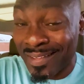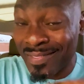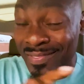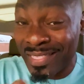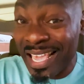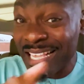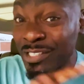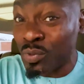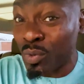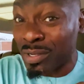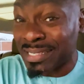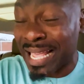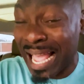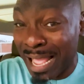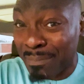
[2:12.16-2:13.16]
This
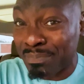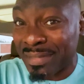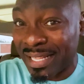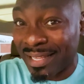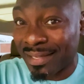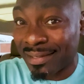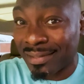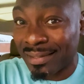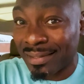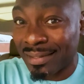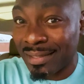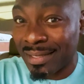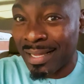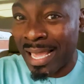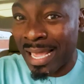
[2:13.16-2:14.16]
was happening
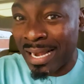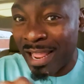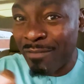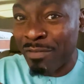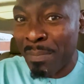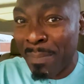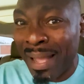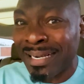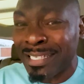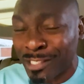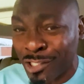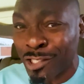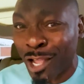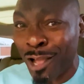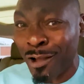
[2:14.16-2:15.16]
and everybody
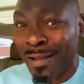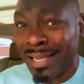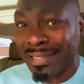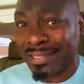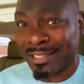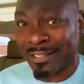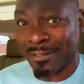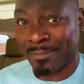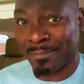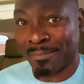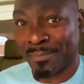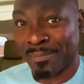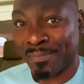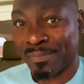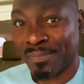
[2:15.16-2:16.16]
saw it.
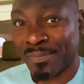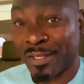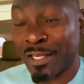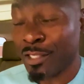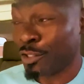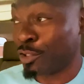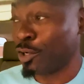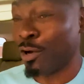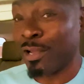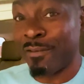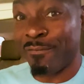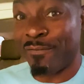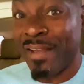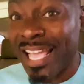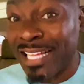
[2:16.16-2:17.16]
So
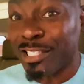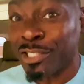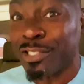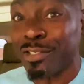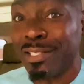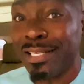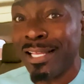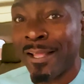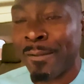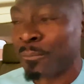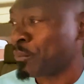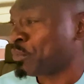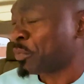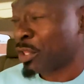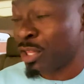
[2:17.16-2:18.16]
eventually,
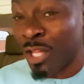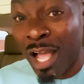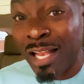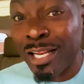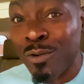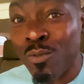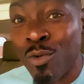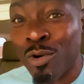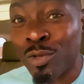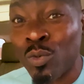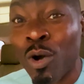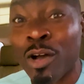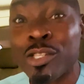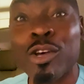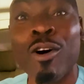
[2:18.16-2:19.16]
Nollywood
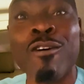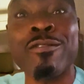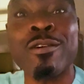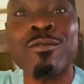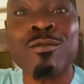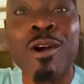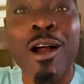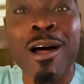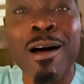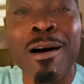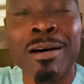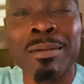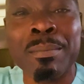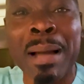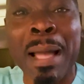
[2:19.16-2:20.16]
was
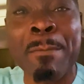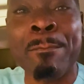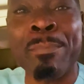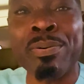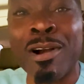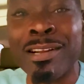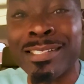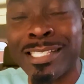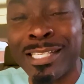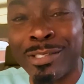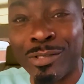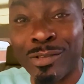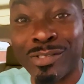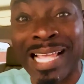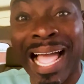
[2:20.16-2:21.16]
overrun by
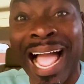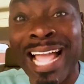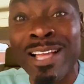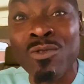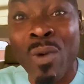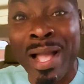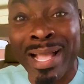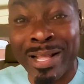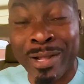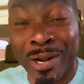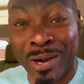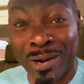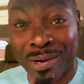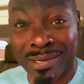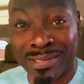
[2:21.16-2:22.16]
prostitutes, highway
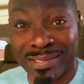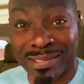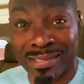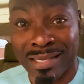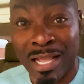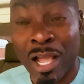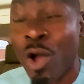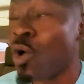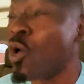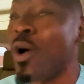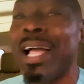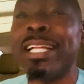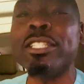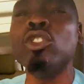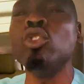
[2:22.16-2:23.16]
girls, who
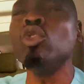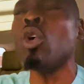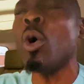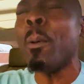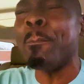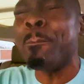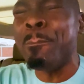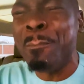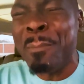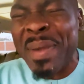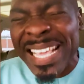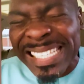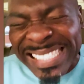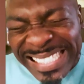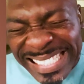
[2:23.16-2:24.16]
had no
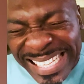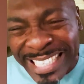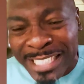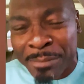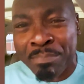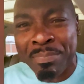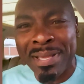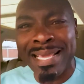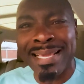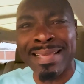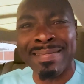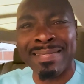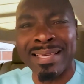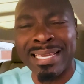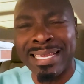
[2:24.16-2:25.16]
business being
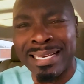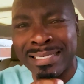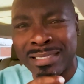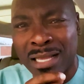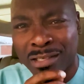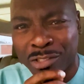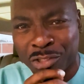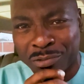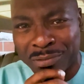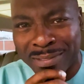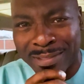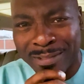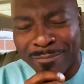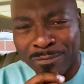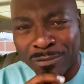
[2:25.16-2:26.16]
in the industry
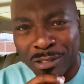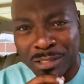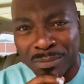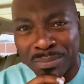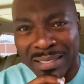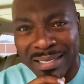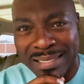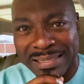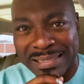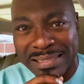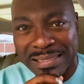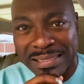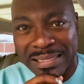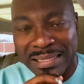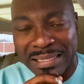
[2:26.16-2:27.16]
in the first place.